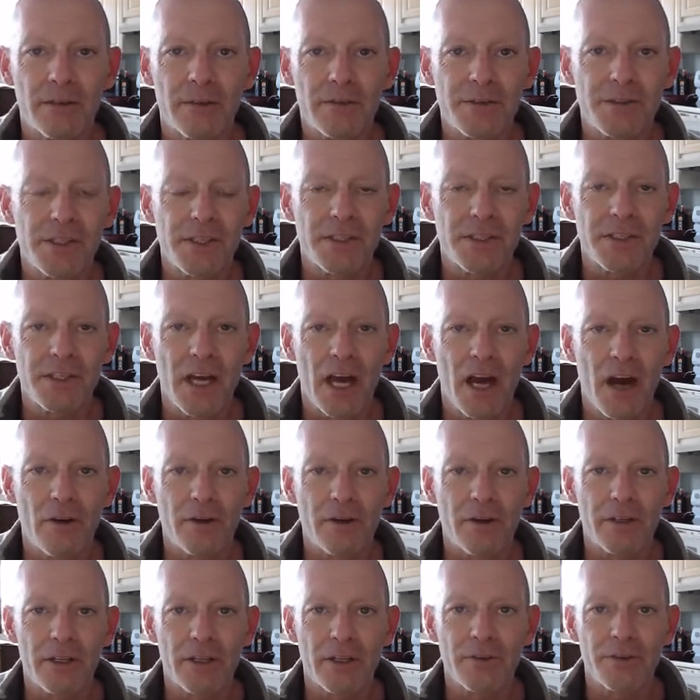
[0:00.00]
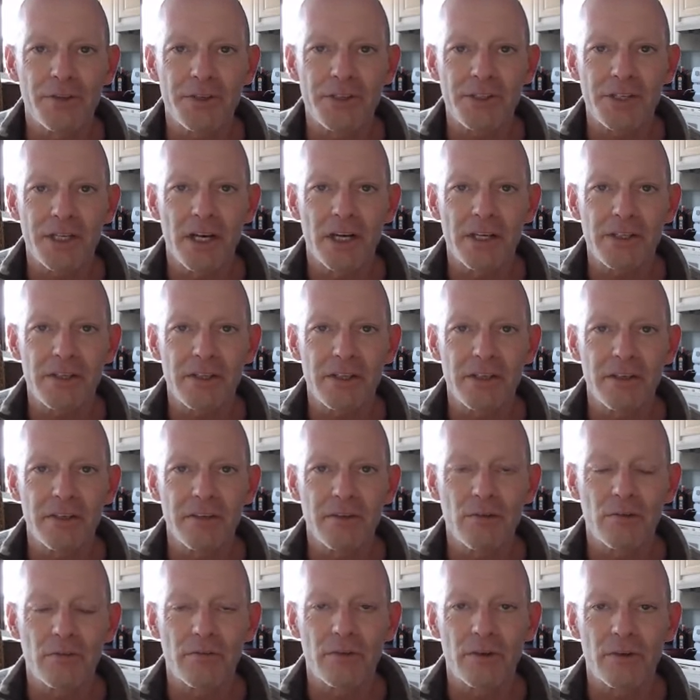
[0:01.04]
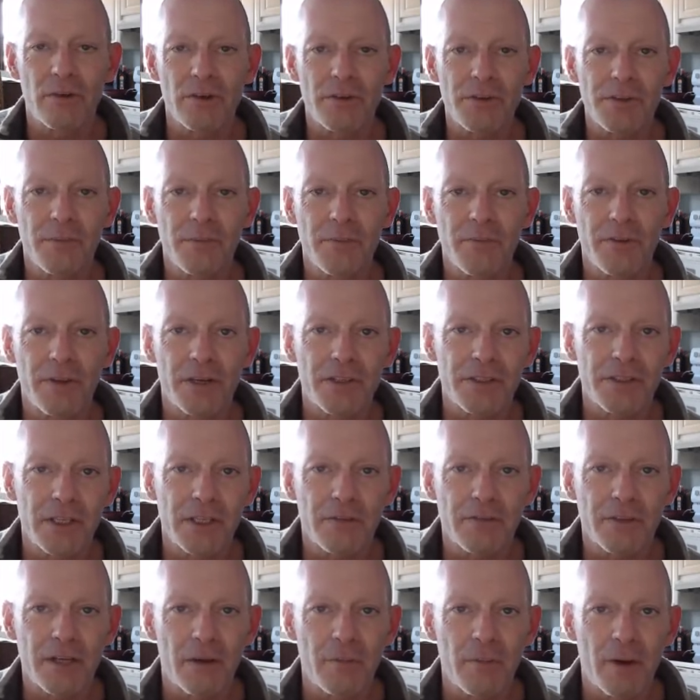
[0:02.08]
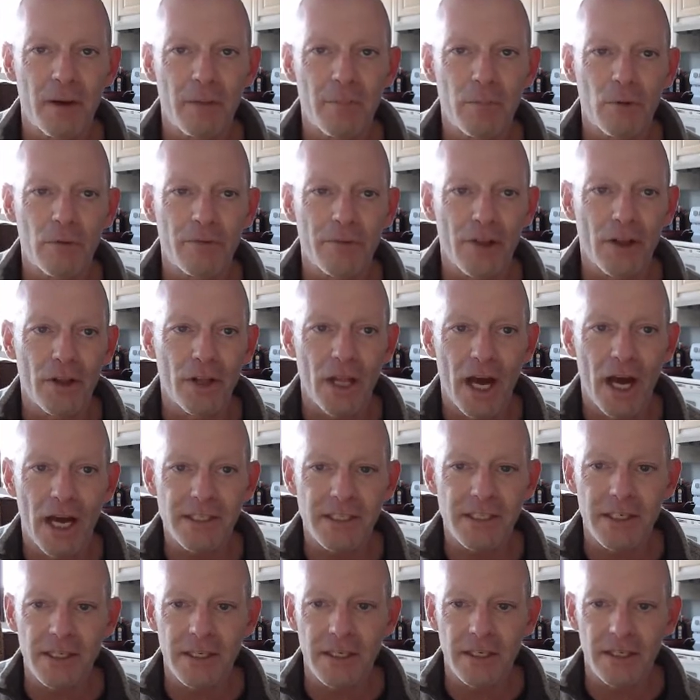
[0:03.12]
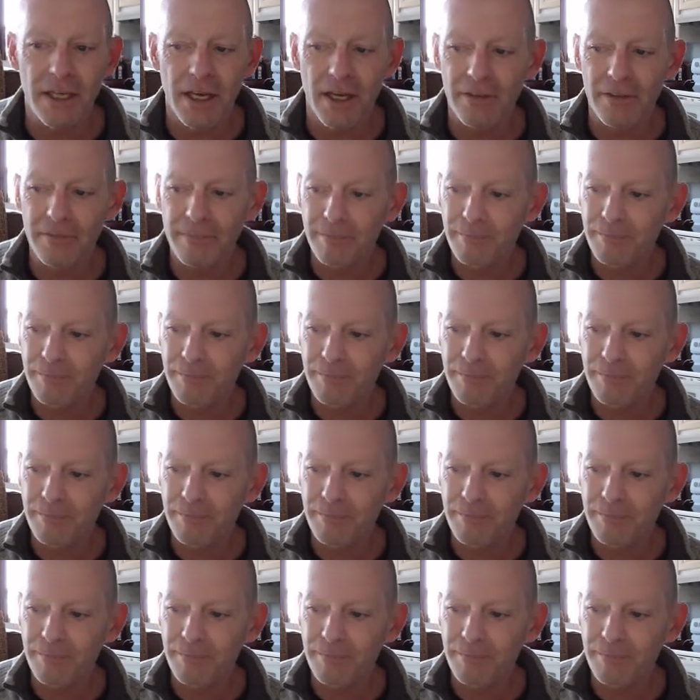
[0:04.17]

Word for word: sit down and little discussion over some things that have come up over the last day again.